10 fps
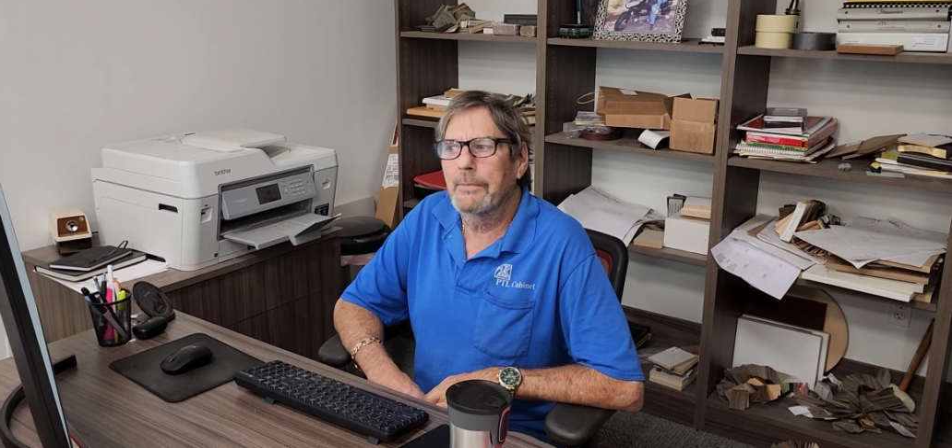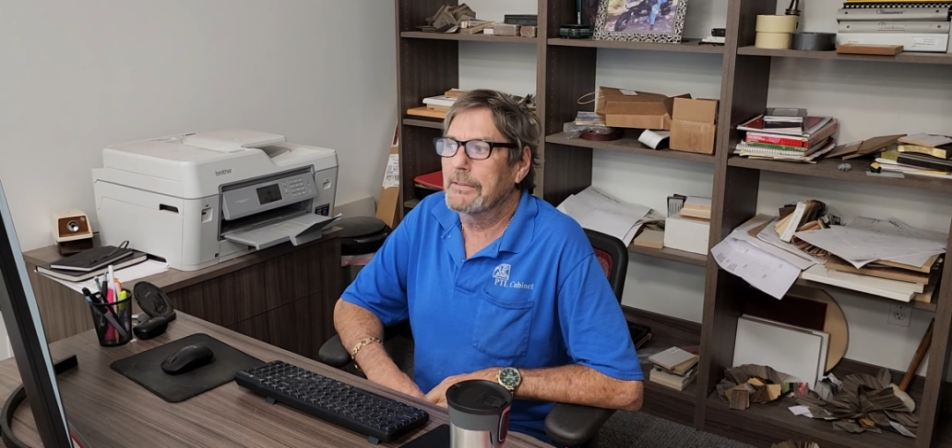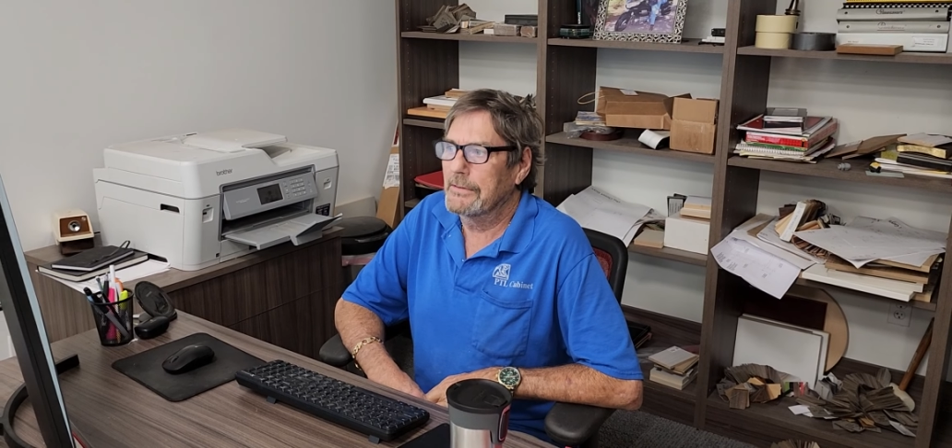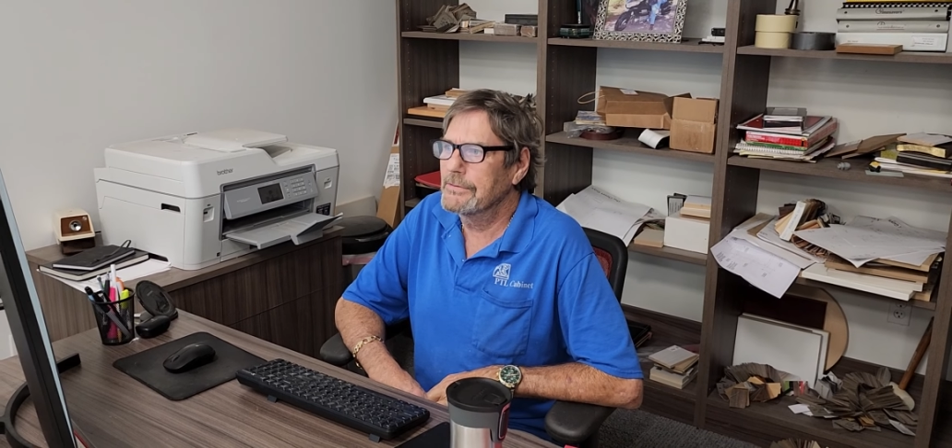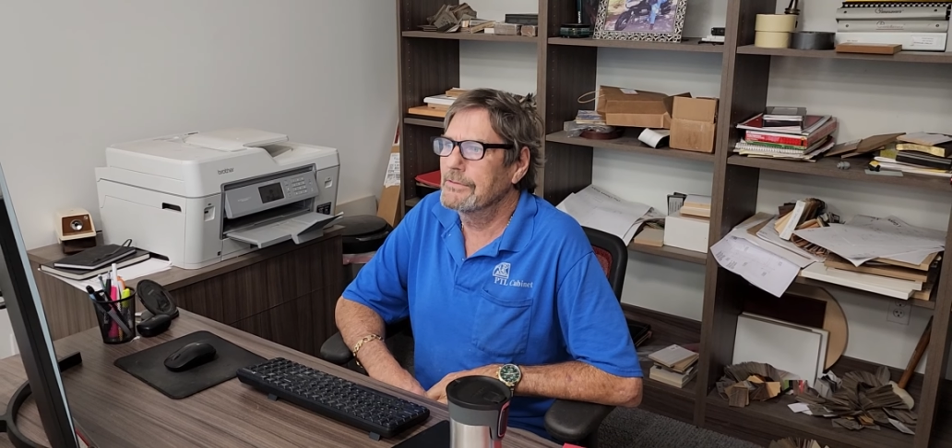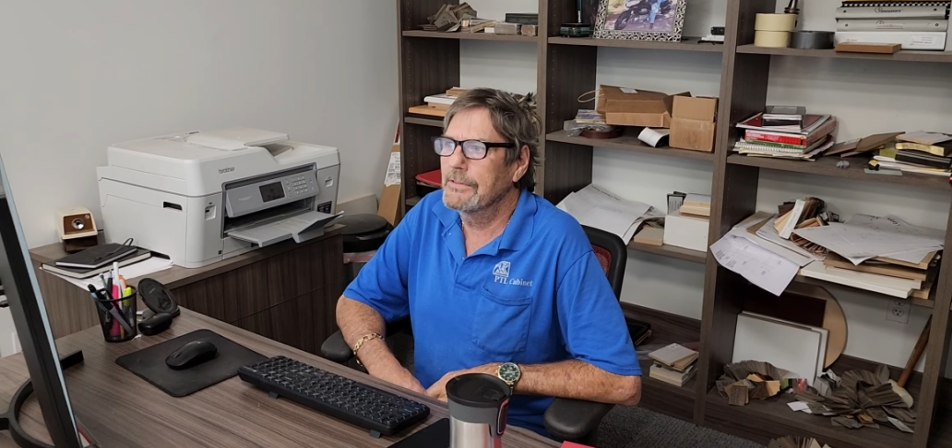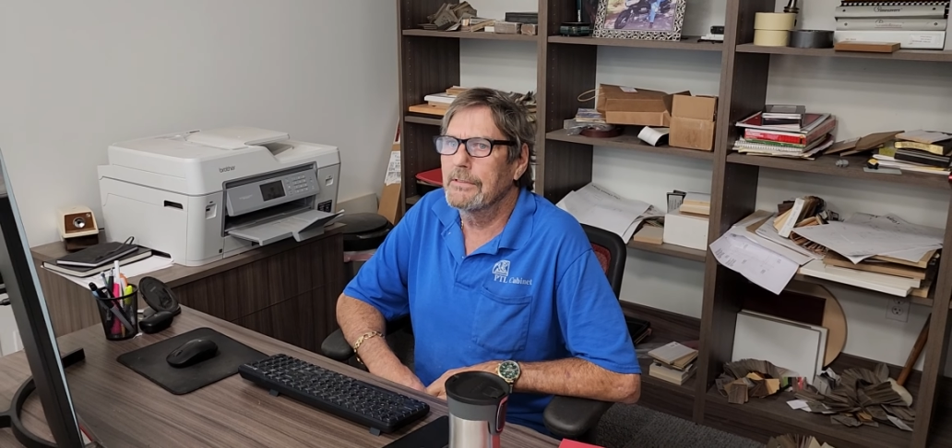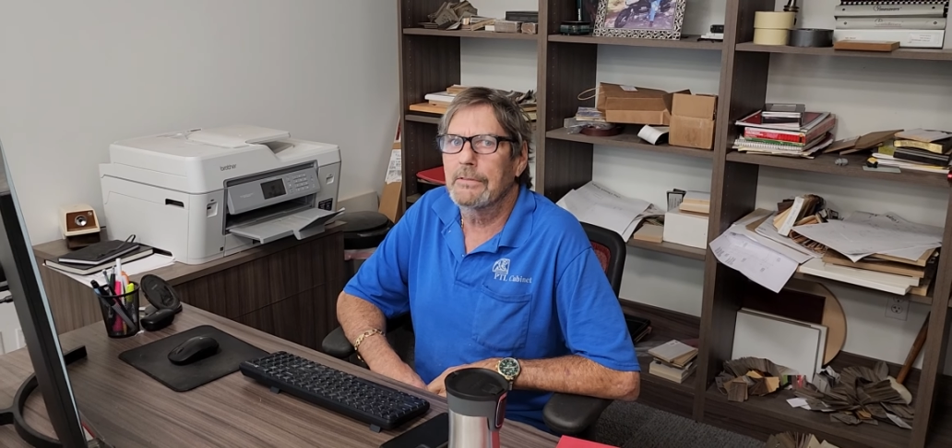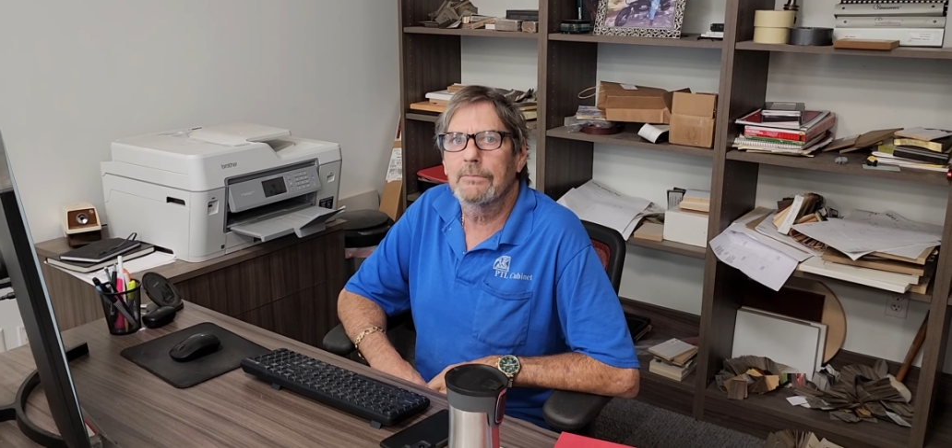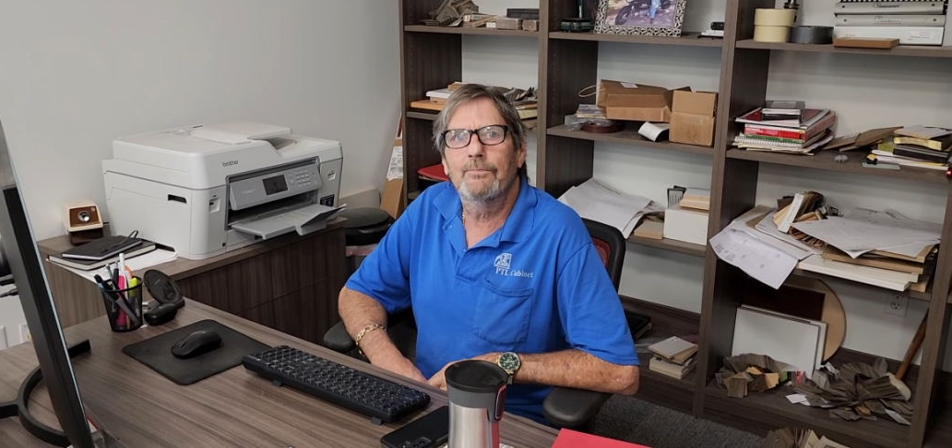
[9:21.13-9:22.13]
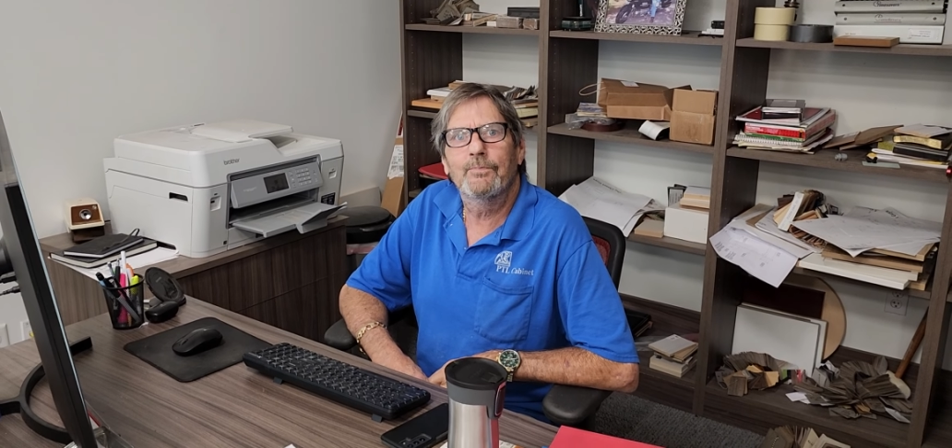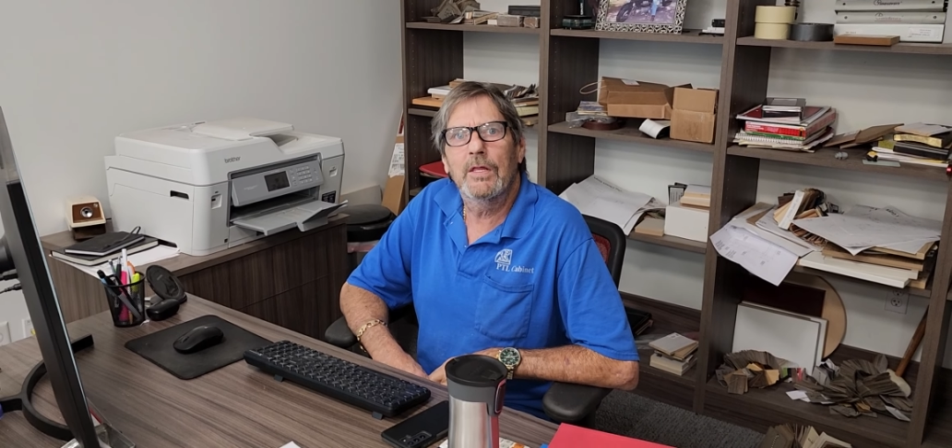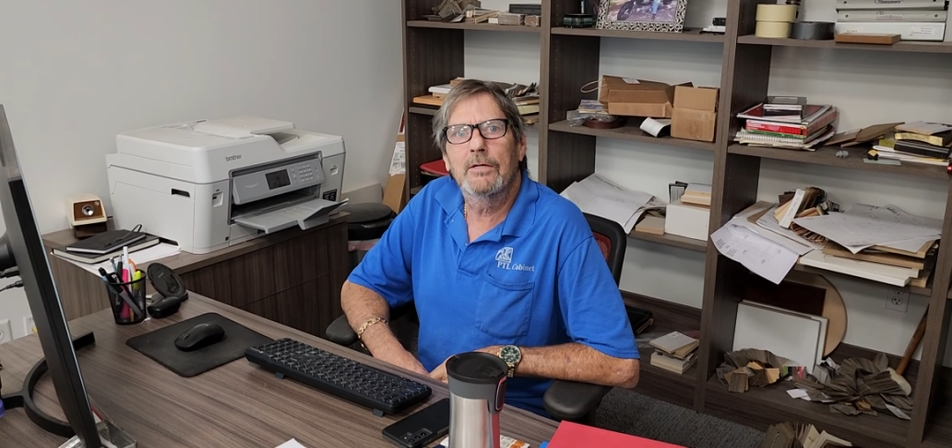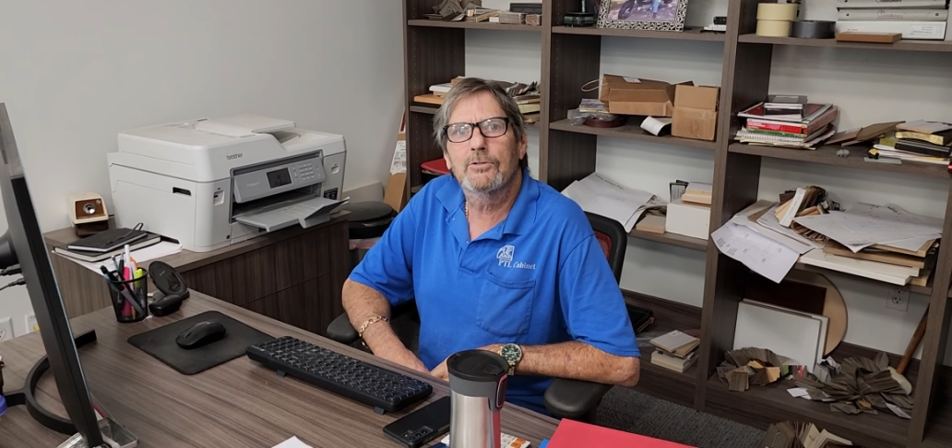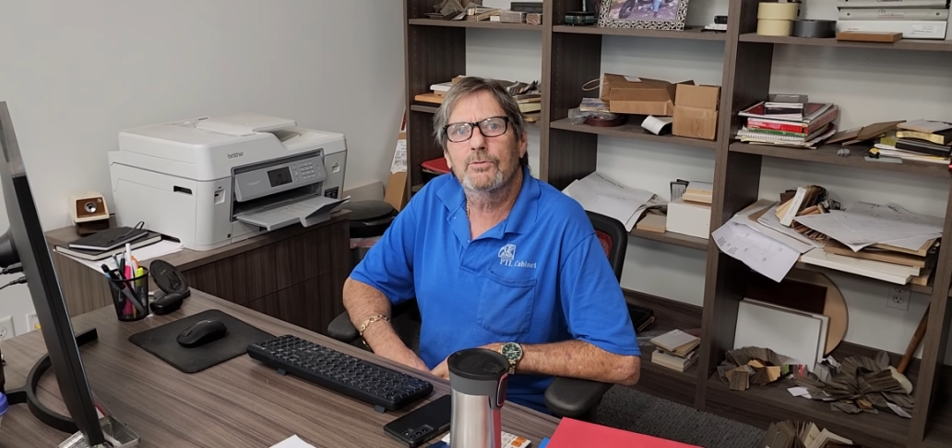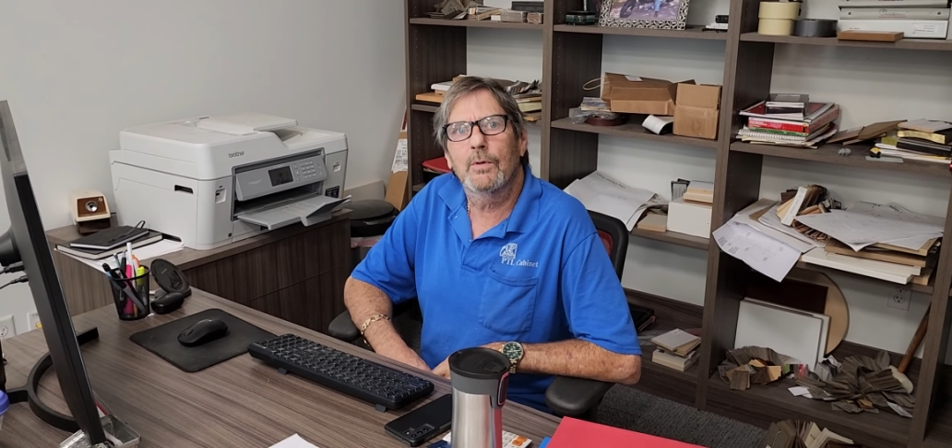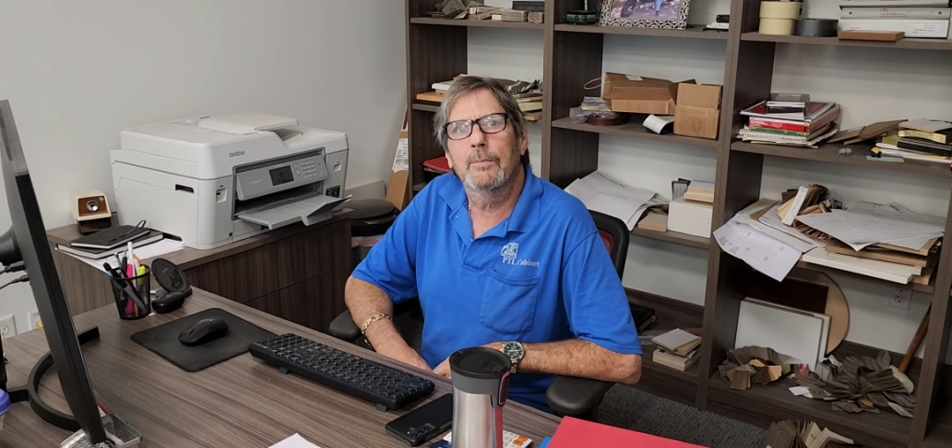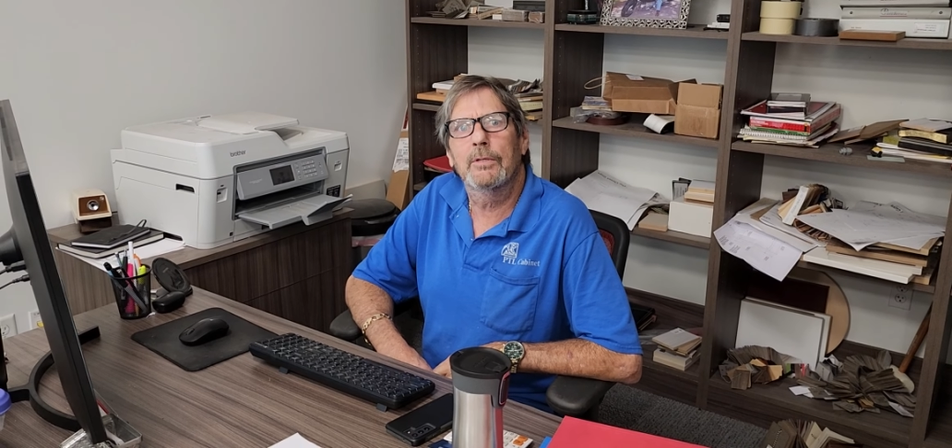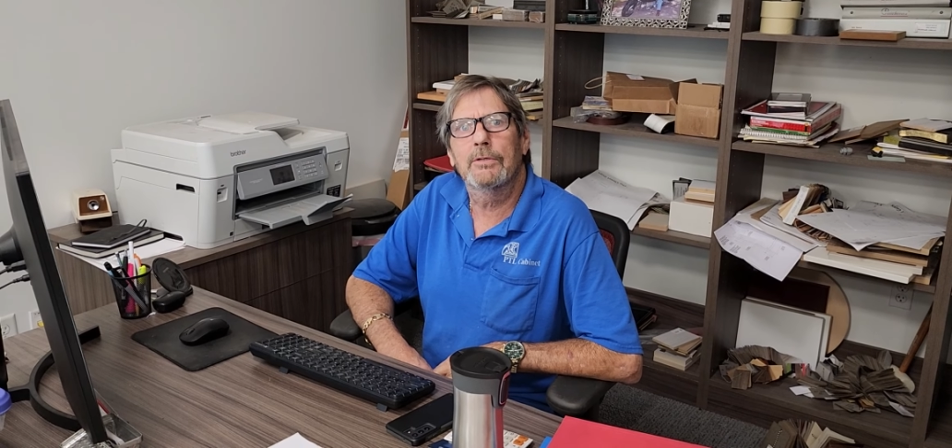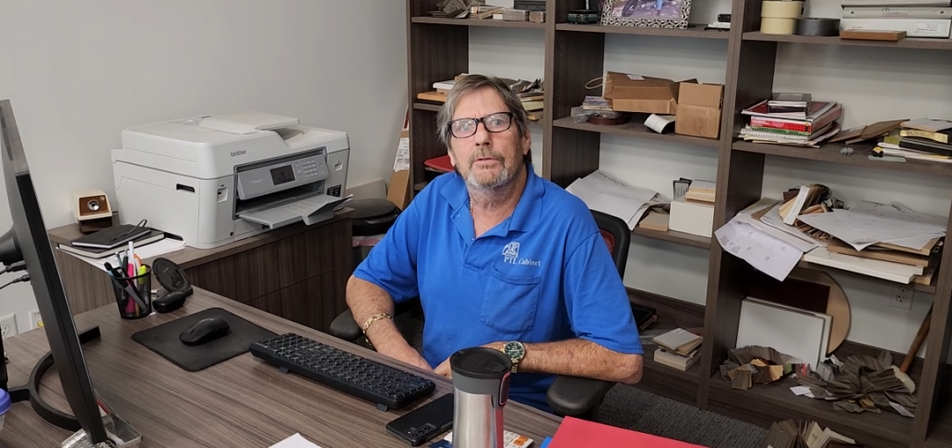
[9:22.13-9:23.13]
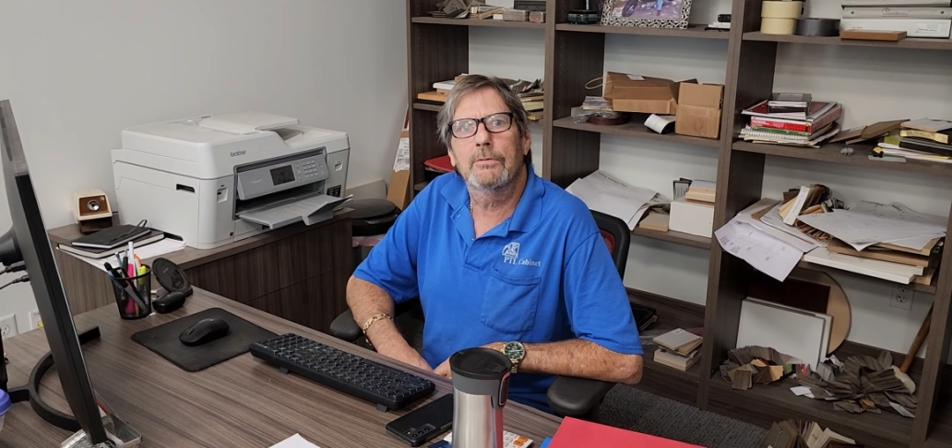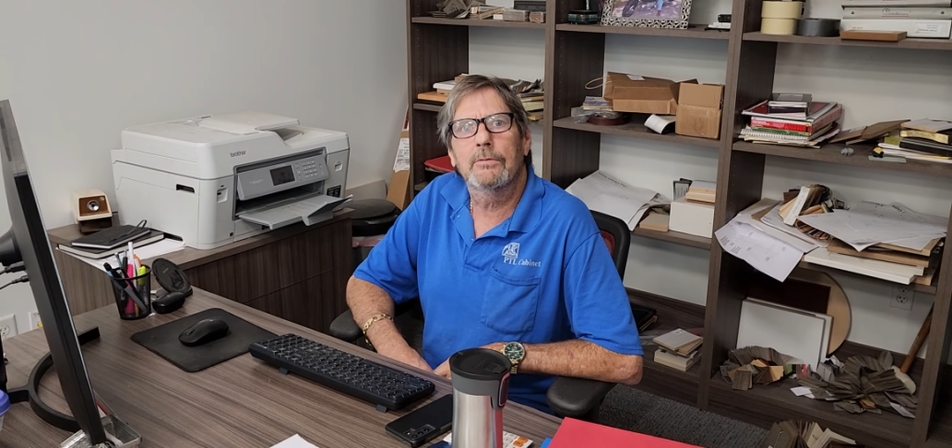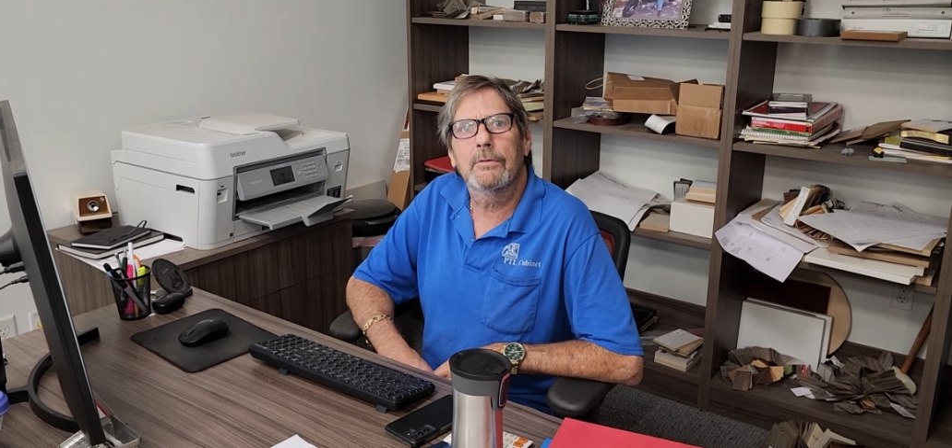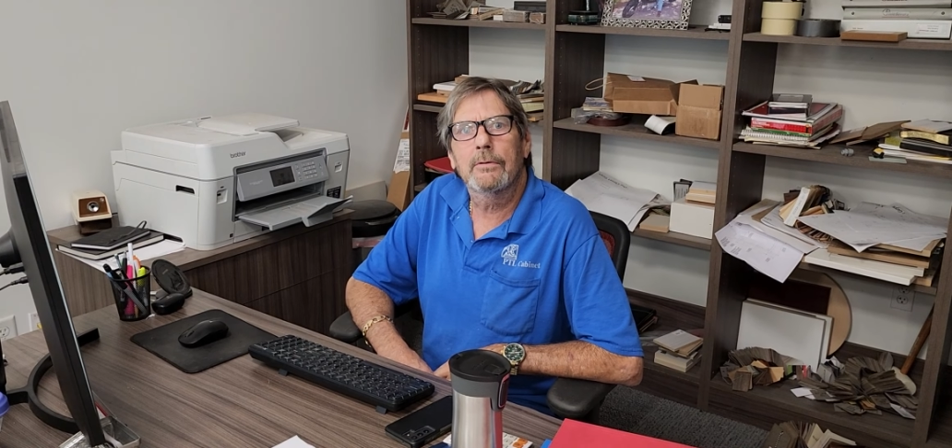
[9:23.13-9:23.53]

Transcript: I'm like, this is it. This is what I'm going to do.